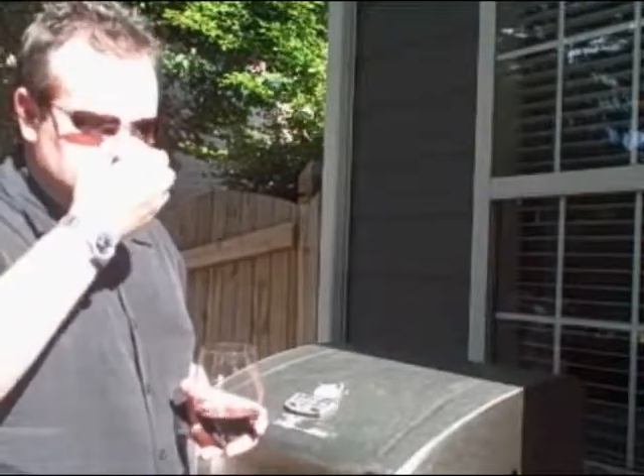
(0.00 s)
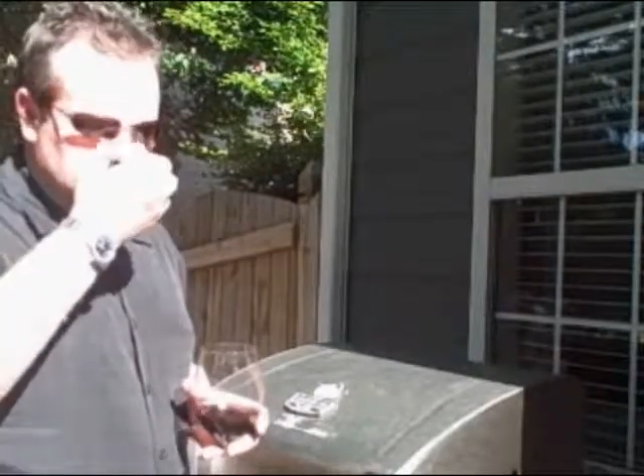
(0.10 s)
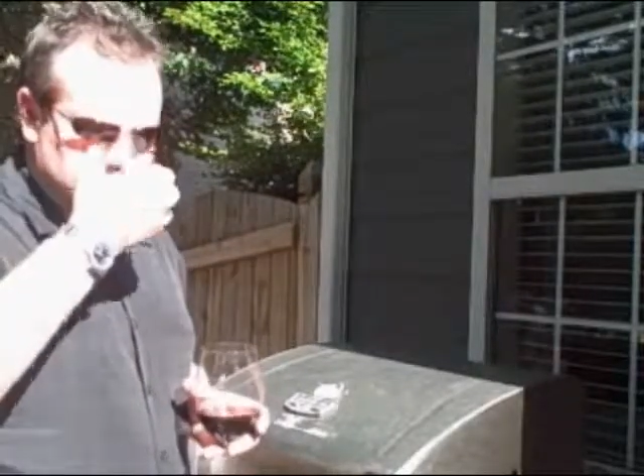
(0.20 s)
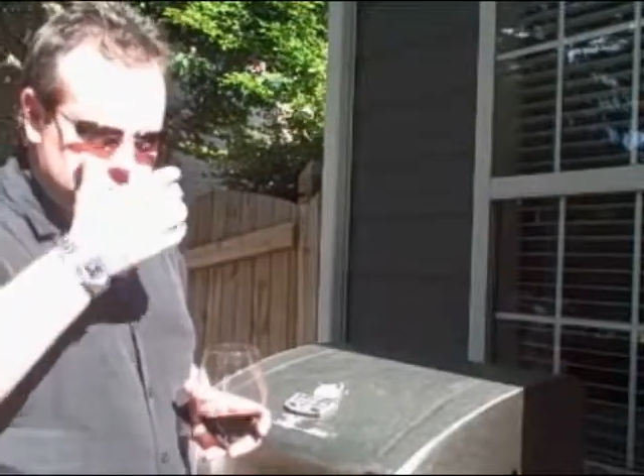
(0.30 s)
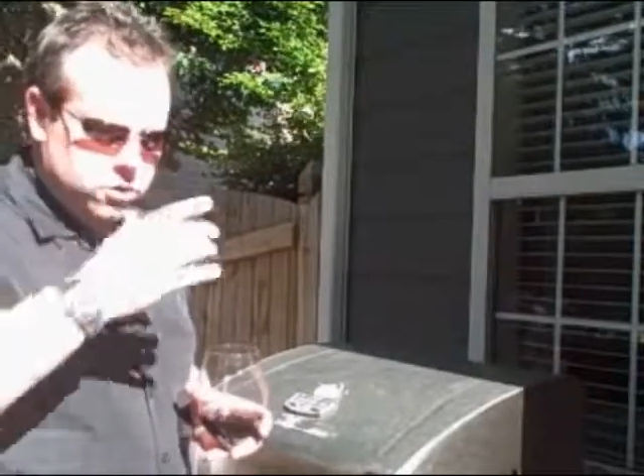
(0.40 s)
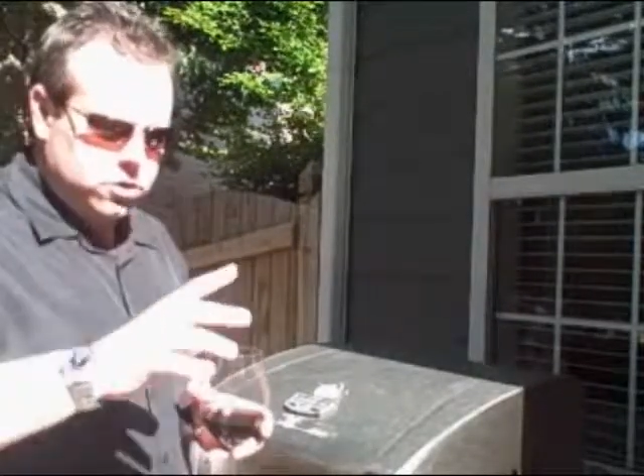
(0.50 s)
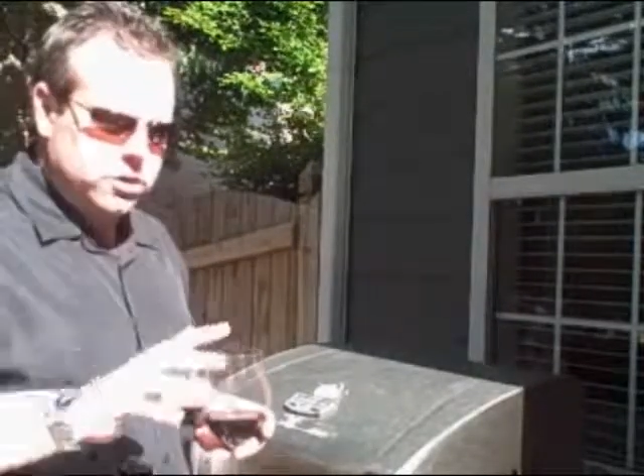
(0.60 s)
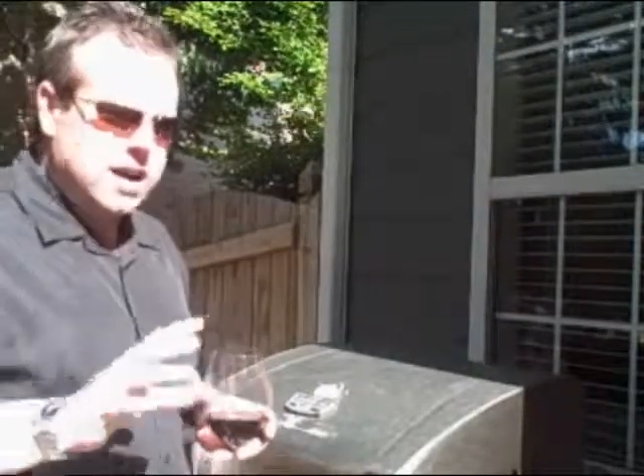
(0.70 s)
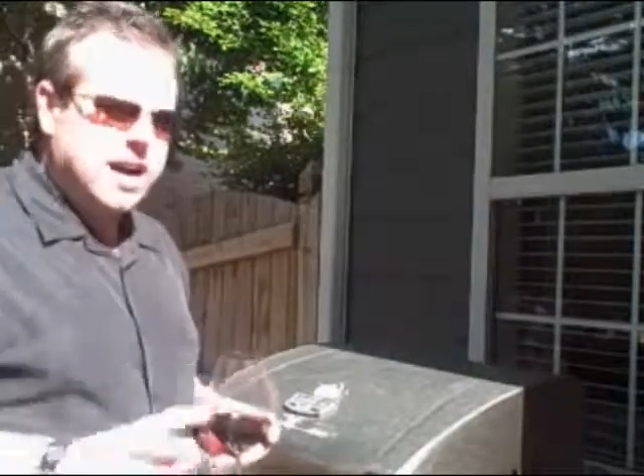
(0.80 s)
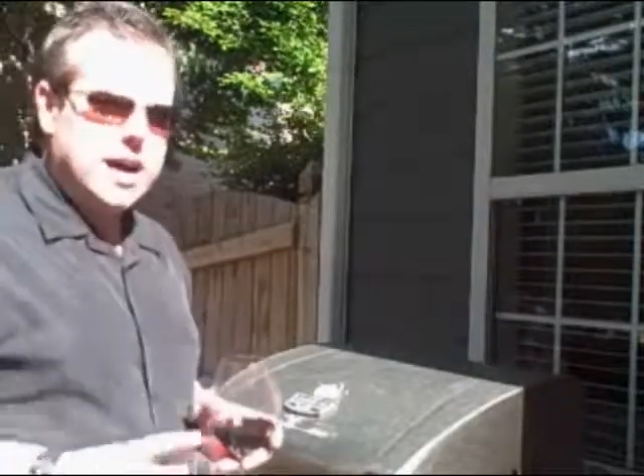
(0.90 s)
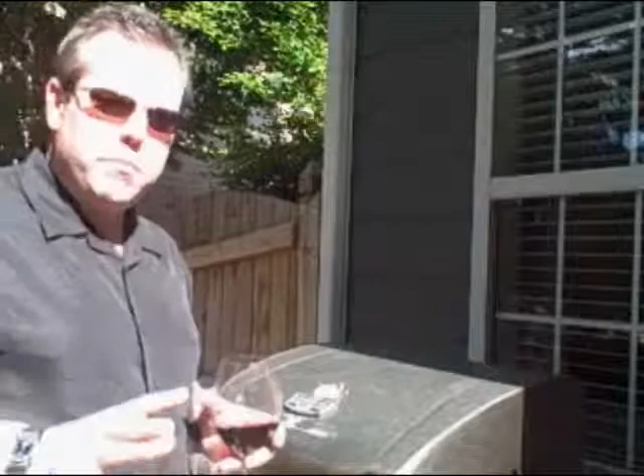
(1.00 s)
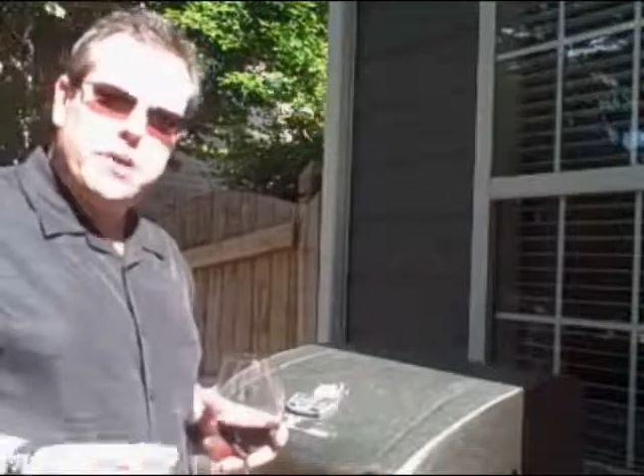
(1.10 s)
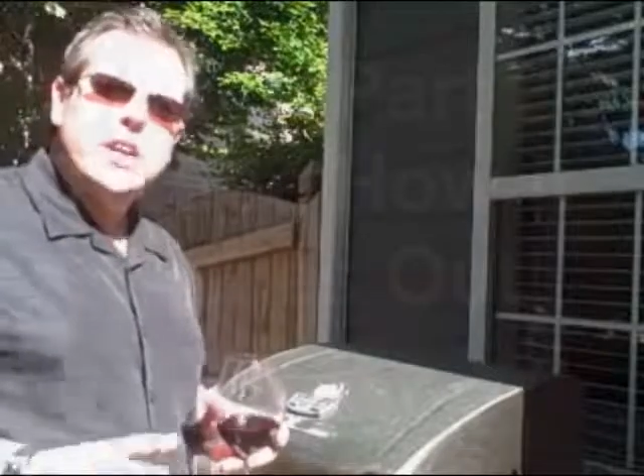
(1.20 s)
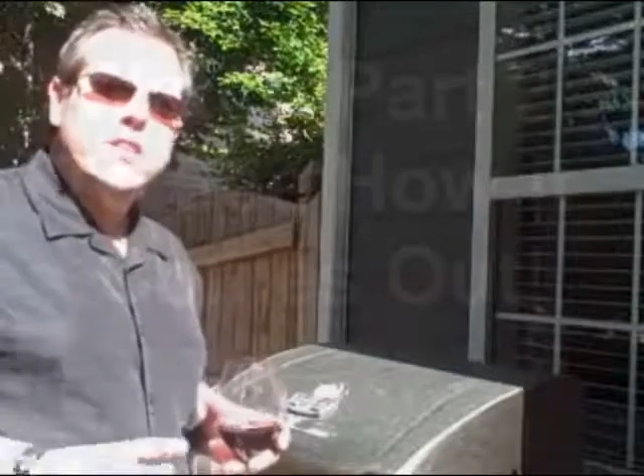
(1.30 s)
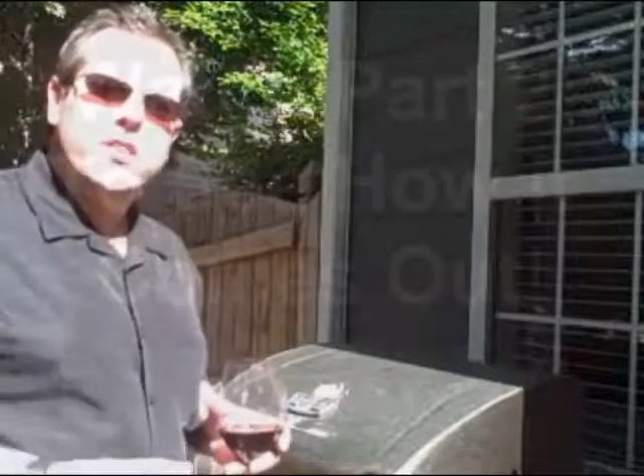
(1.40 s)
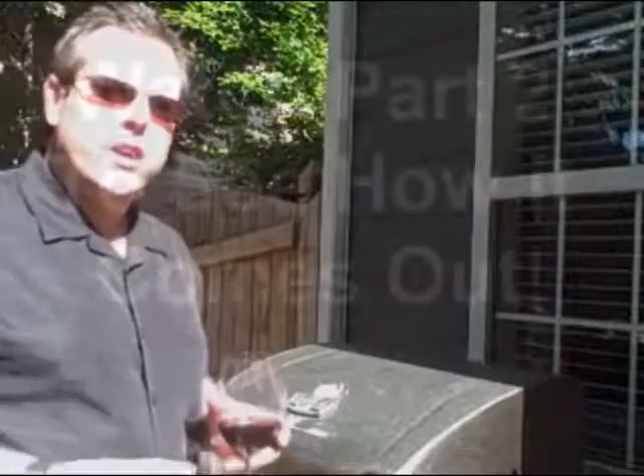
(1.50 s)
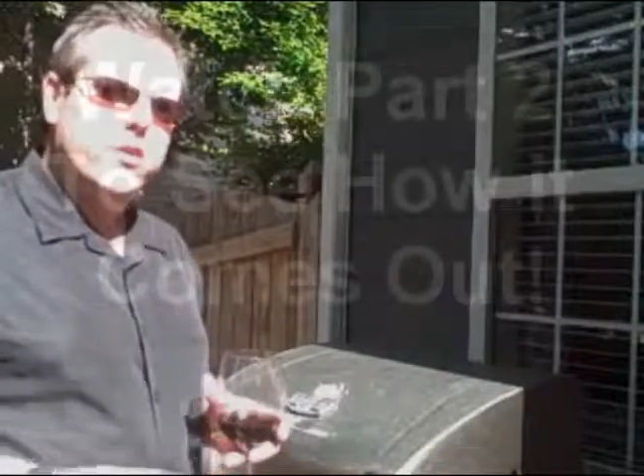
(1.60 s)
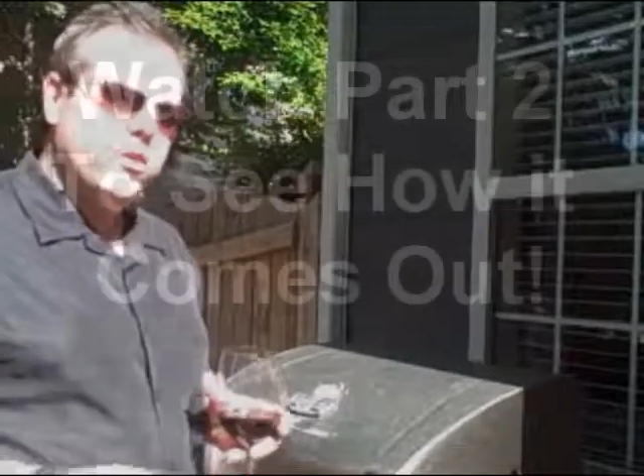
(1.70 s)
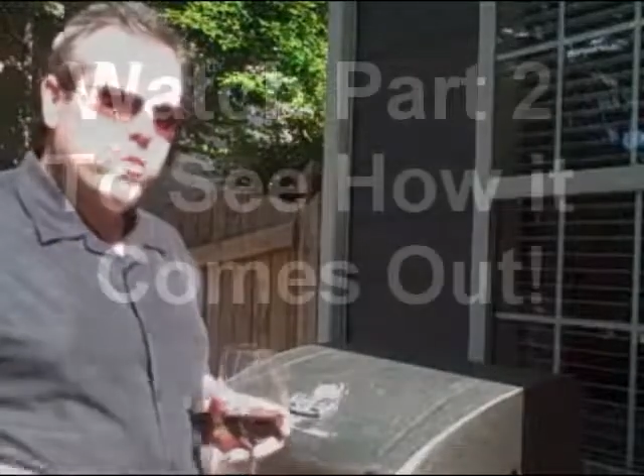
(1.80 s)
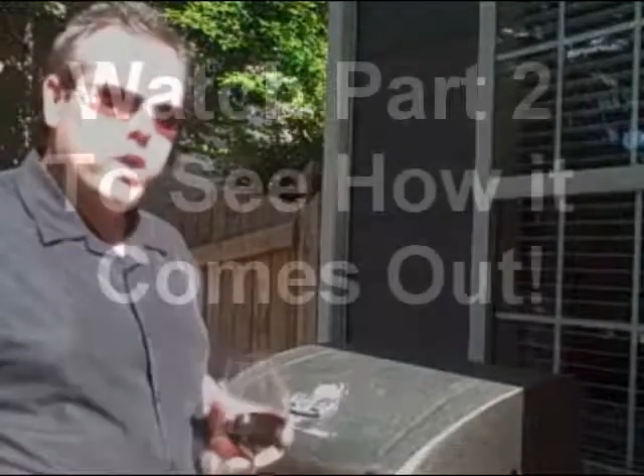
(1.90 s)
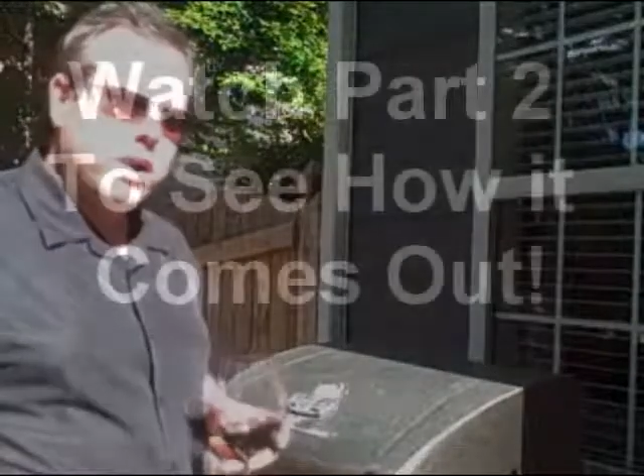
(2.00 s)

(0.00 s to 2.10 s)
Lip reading: you know, so good hot steak center is